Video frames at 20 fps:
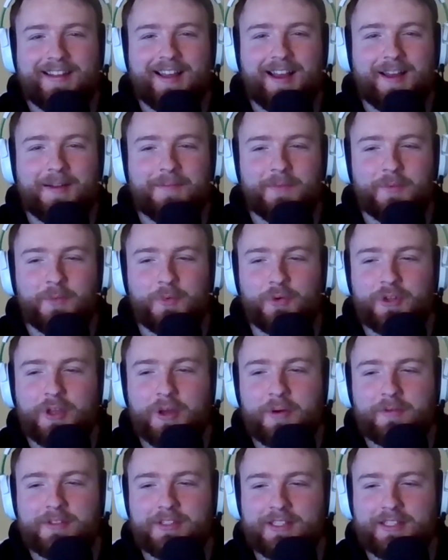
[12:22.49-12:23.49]
We'll
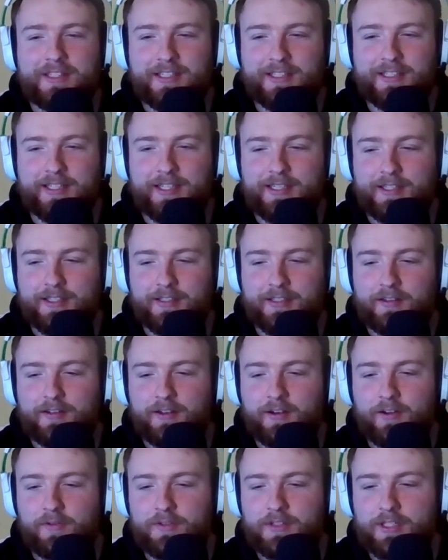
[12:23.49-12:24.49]
go on to this season,
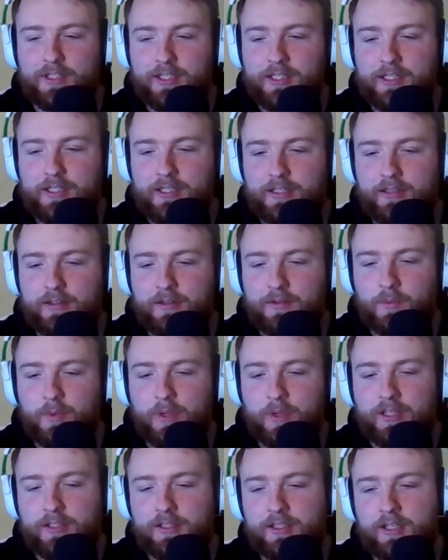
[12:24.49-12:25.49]
and obviously
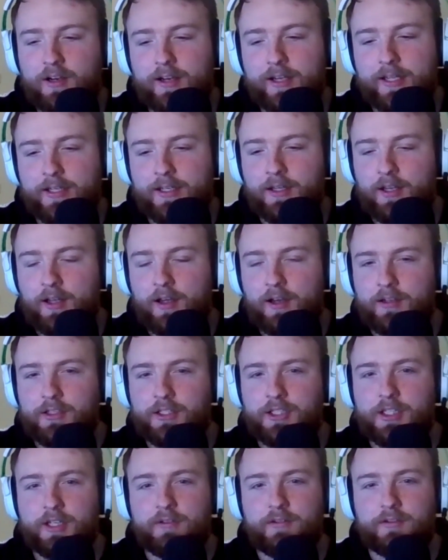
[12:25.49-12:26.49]
we can tie in
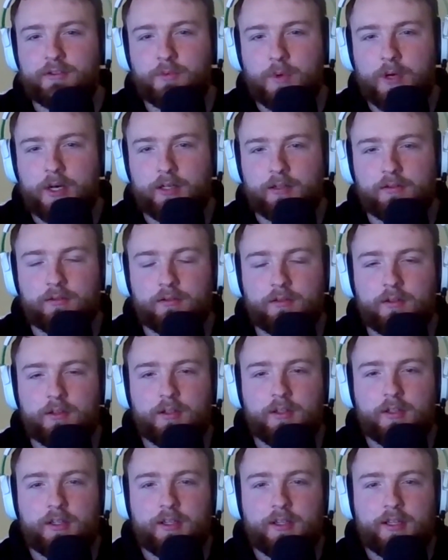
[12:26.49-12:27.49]
last year as well.
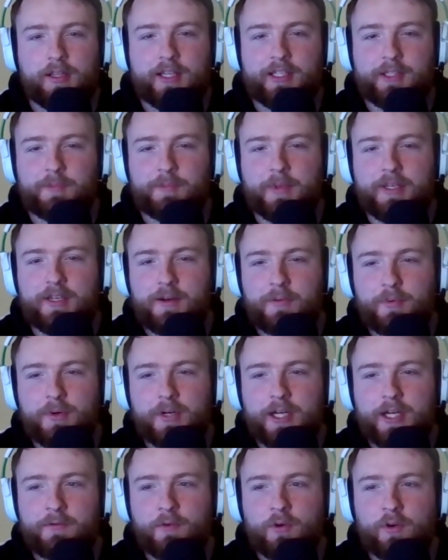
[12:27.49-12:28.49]
It's been a
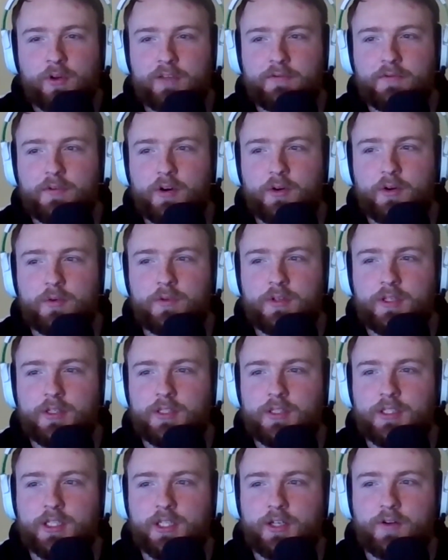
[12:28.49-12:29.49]
pretty rocky road
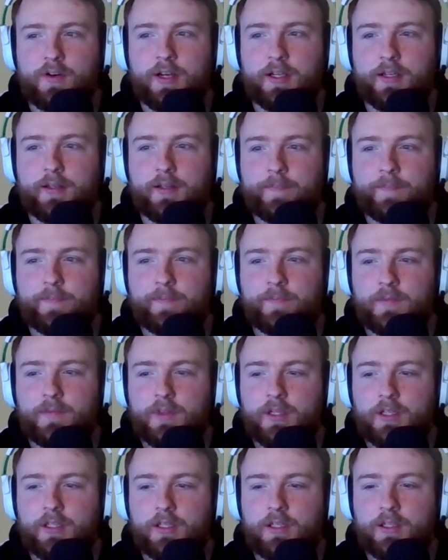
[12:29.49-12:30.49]
considering
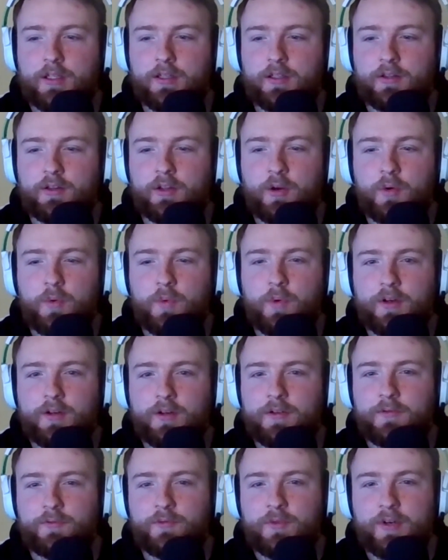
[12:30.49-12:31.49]
no
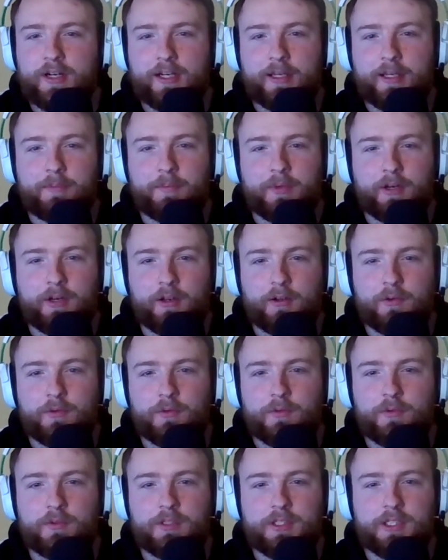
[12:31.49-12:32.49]
one really
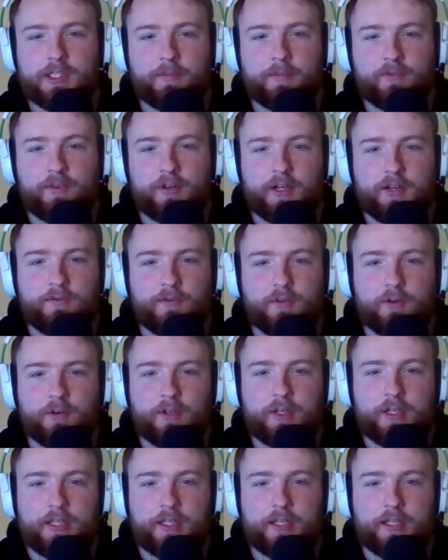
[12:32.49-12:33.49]
below step 3 of
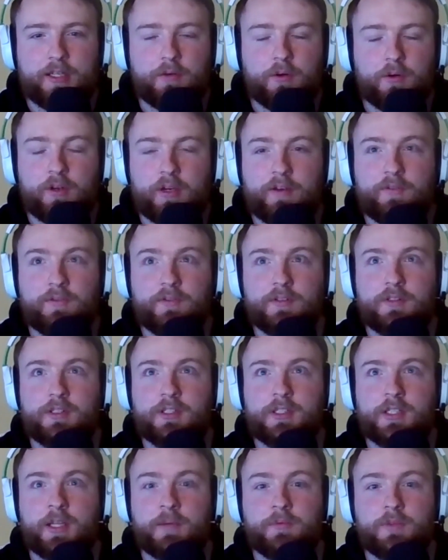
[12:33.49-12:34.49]
non-league or even
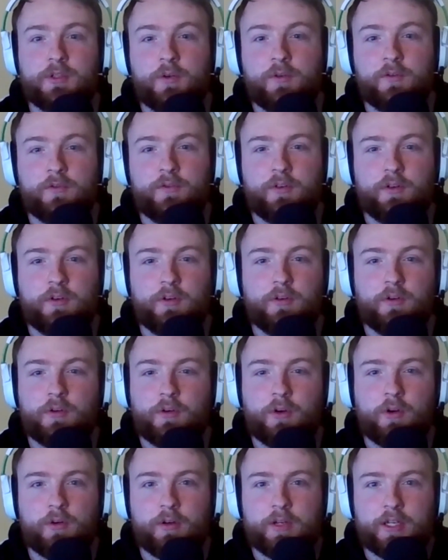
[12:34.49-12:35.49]
step 2 of
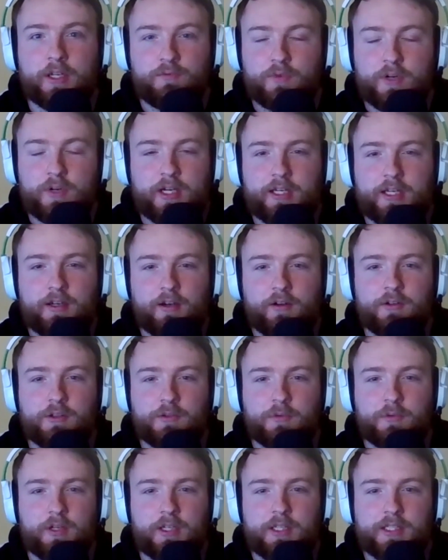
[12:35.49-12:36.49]
non-league really
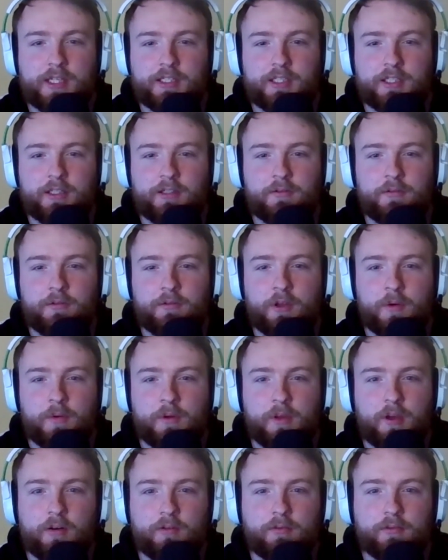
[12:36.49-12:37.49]
knows what is actually
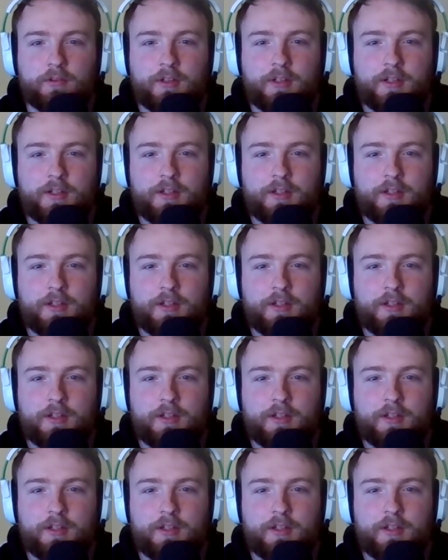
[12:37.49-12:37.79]
going on.